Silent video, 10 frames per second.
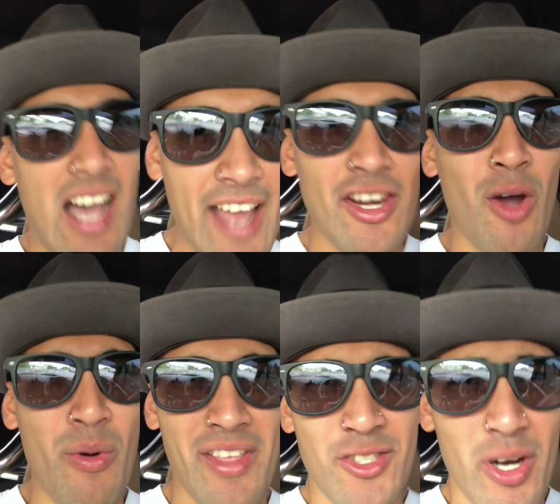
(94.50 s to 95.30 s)
I know
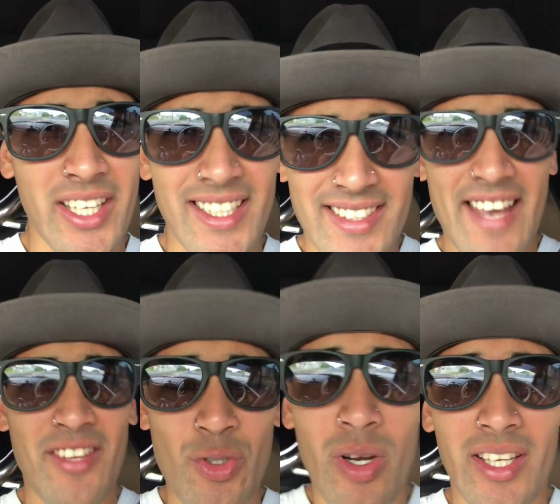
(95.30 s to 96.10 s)
where the truck key's at.
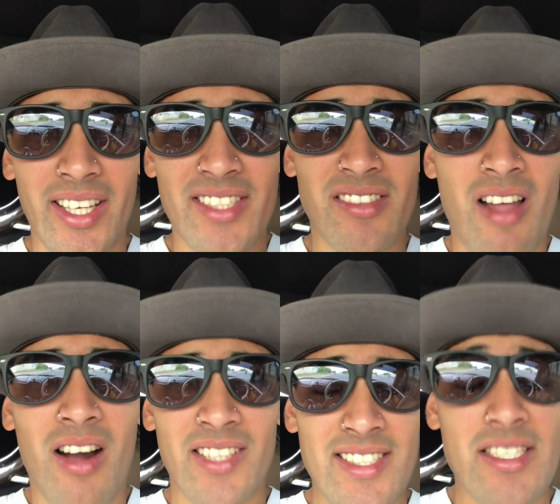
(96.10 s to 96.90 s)
The truck key is
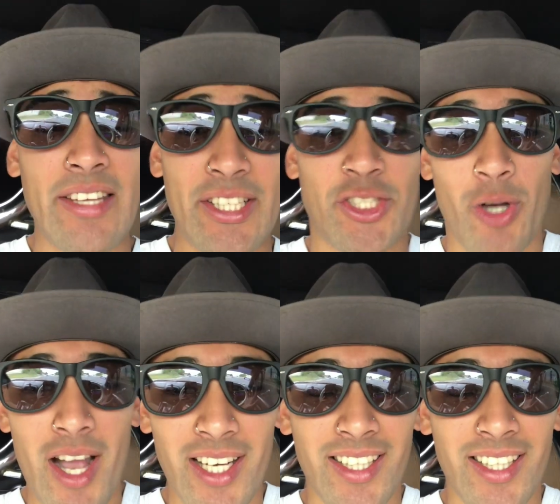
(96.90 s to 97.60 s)
locked inside the truck.